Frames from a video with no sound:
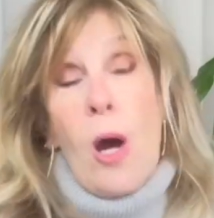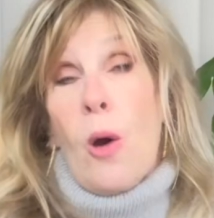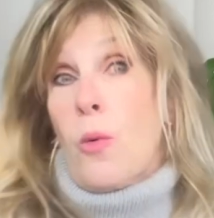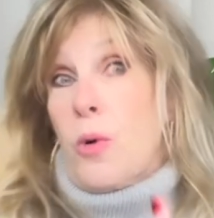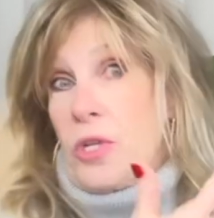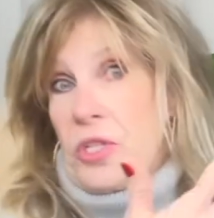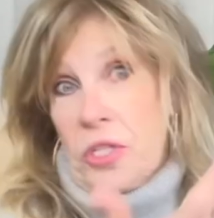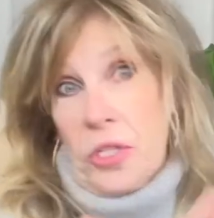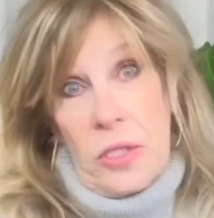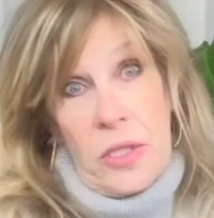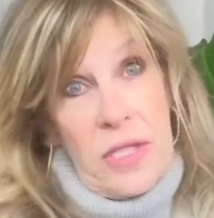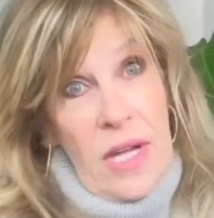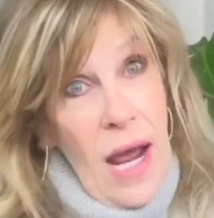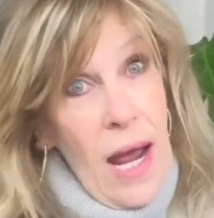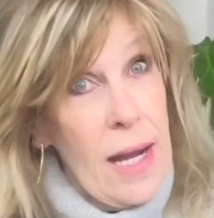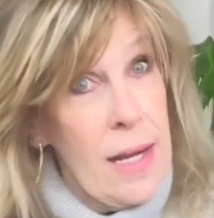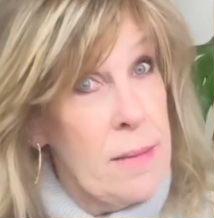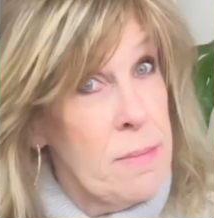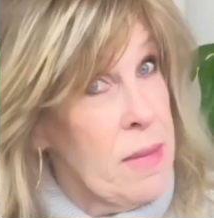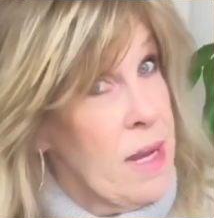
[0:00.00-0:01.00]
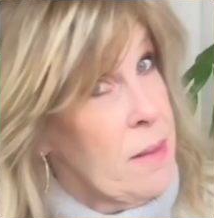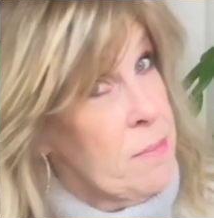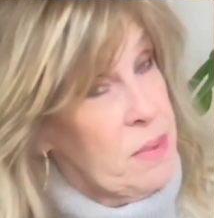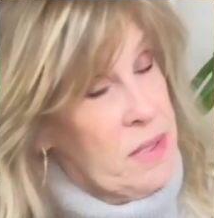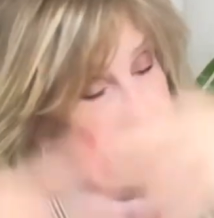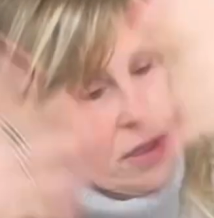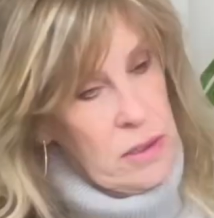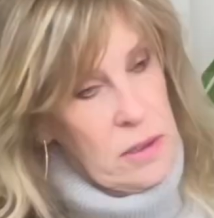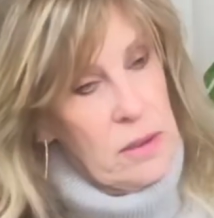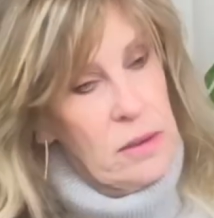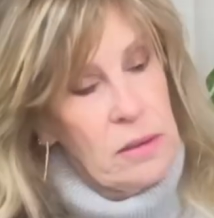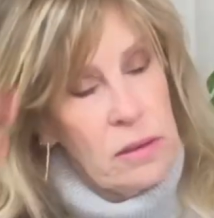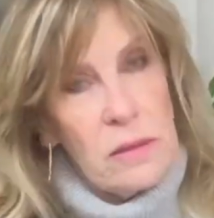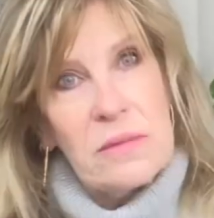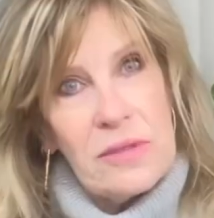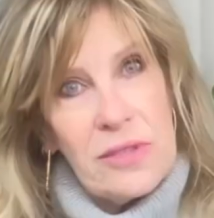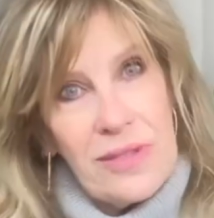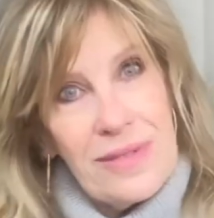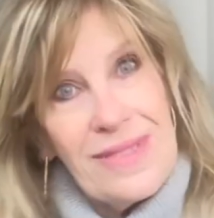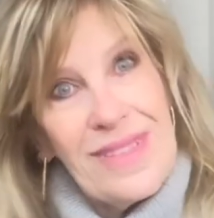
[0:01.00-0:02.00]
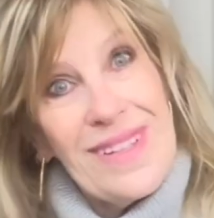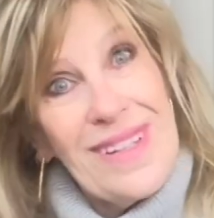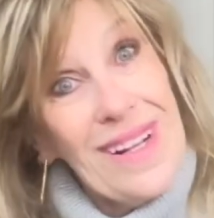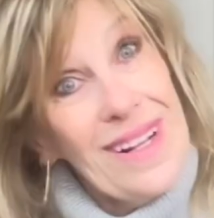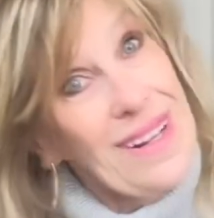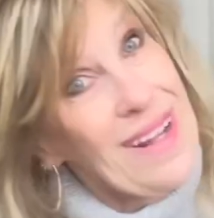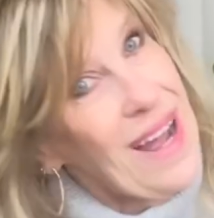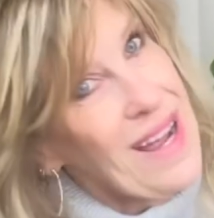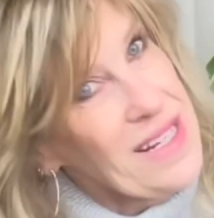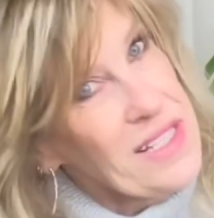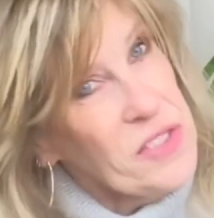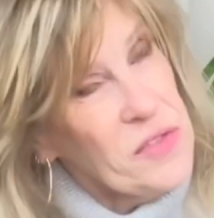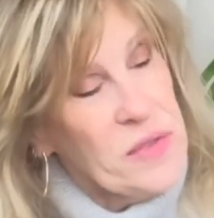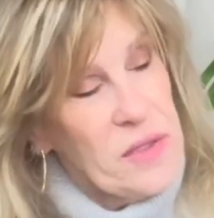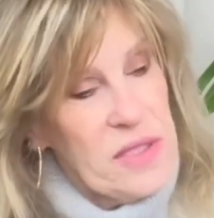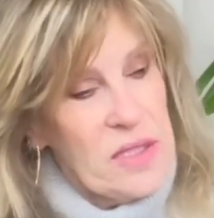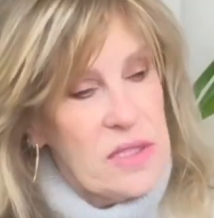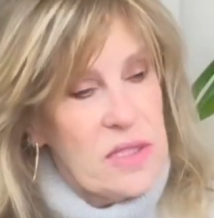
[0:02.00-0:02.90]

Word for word: which her daddy may be, you know, doing the lights for the